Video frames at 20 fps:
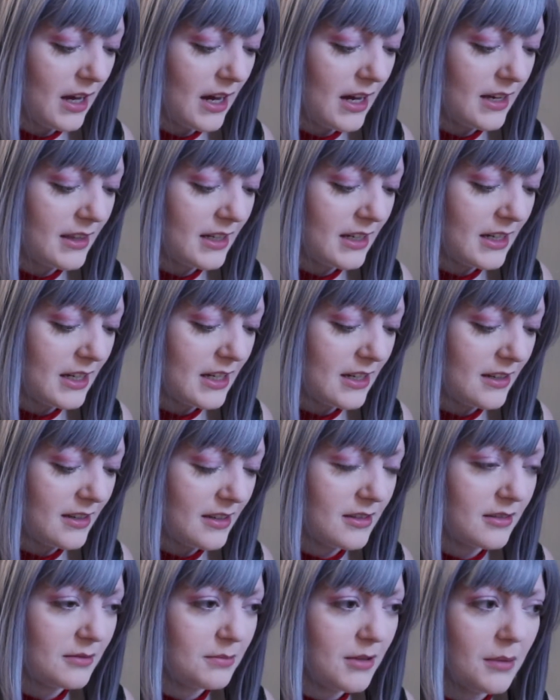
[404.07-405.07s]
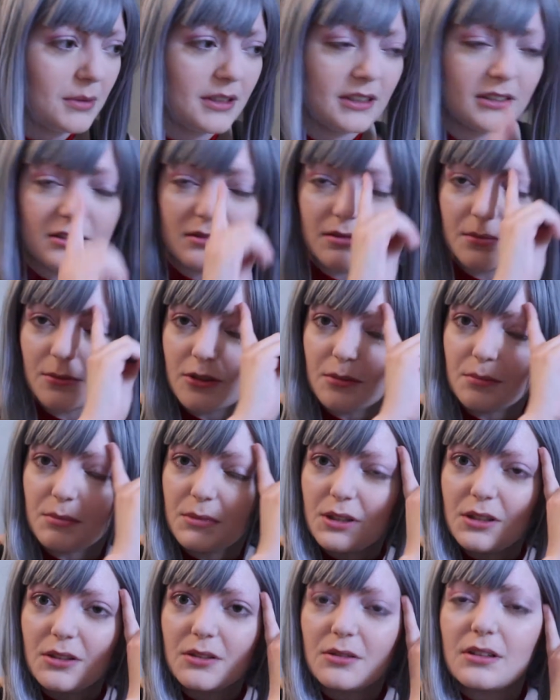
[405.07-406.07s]
I think his is probably a little bit more
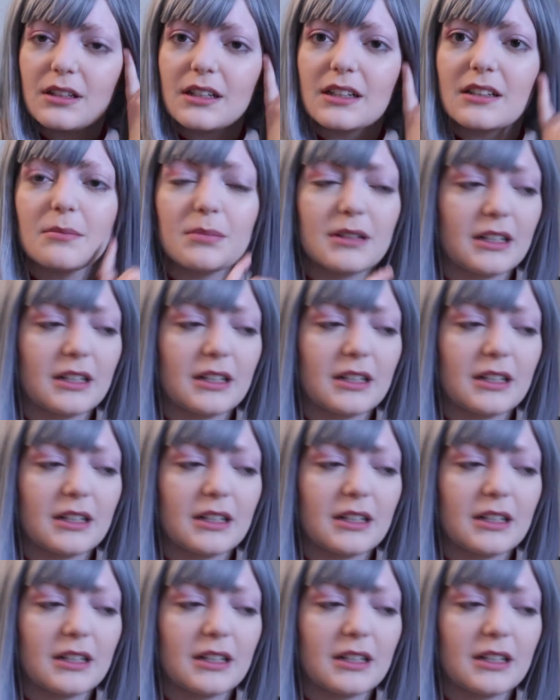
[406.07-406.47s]
muted,